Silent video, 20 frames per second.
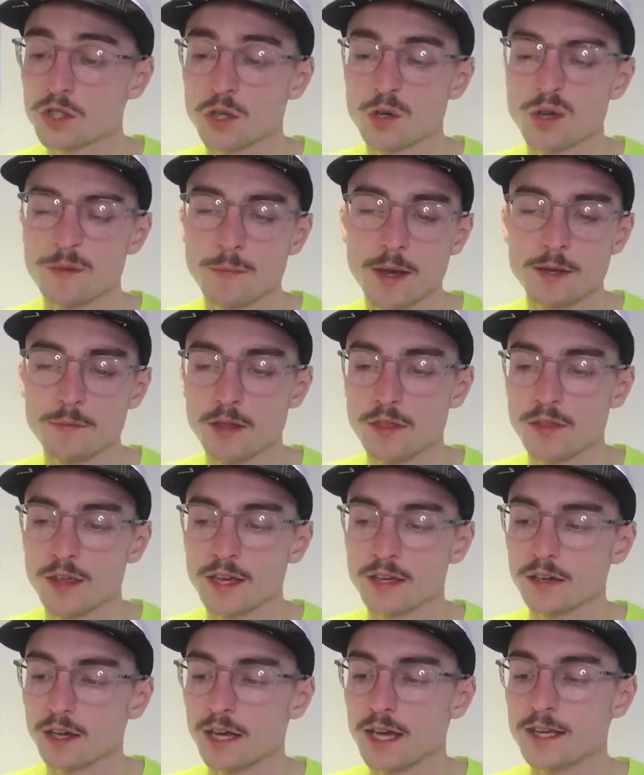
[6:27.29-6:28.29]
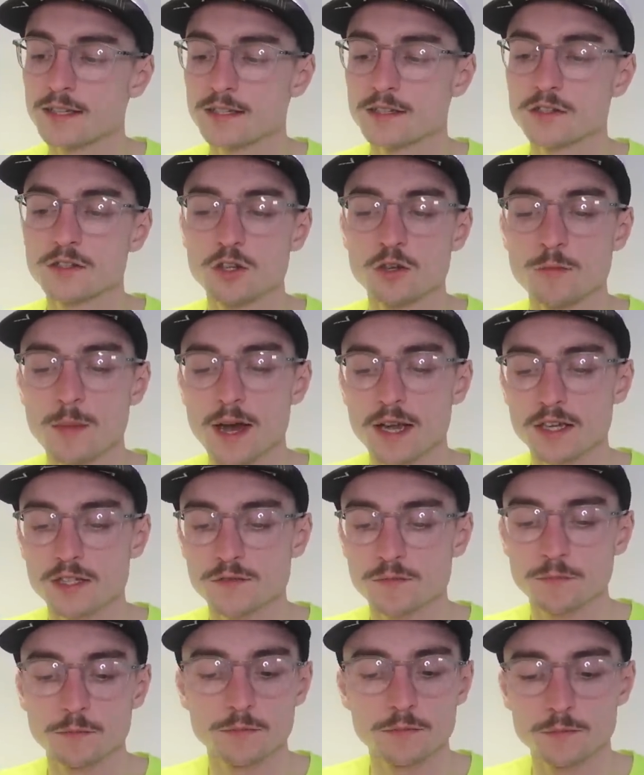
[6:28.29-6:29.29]
So it made me think, is the
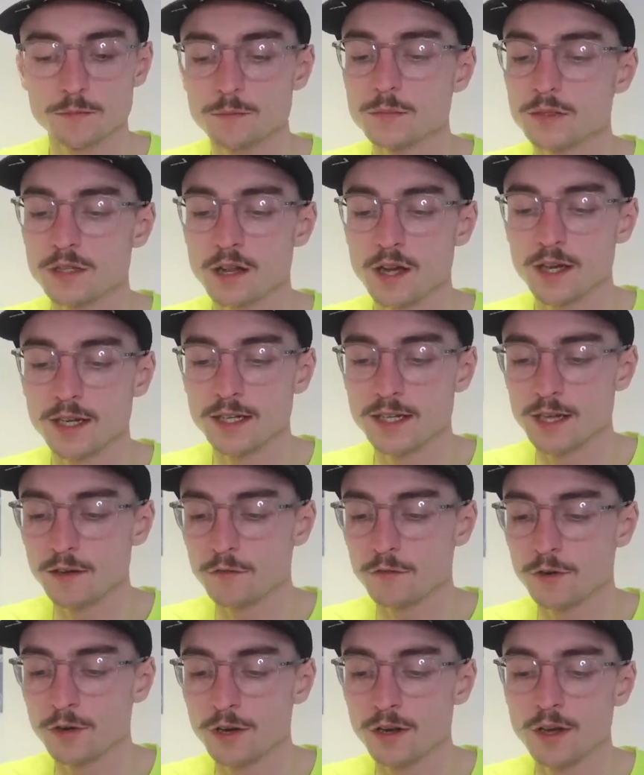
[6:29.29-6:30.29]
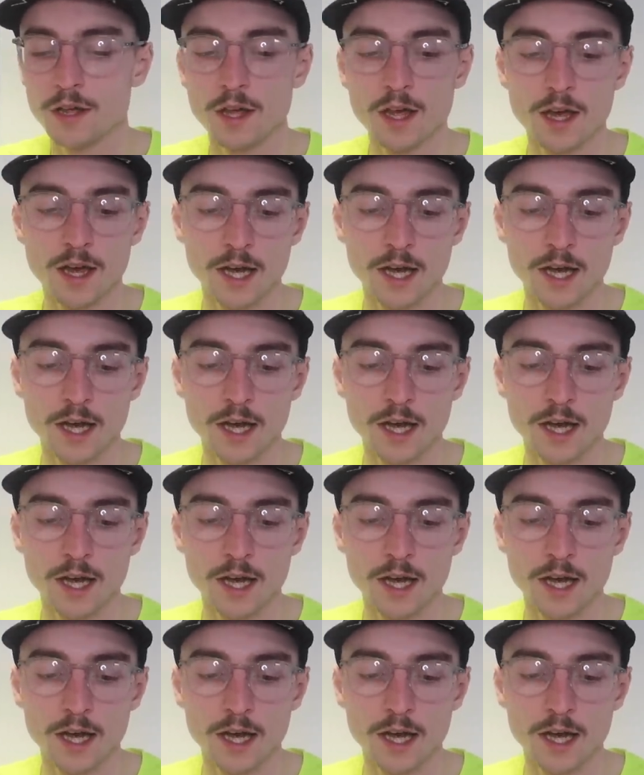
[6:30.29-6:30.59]
ZoomX slightly different?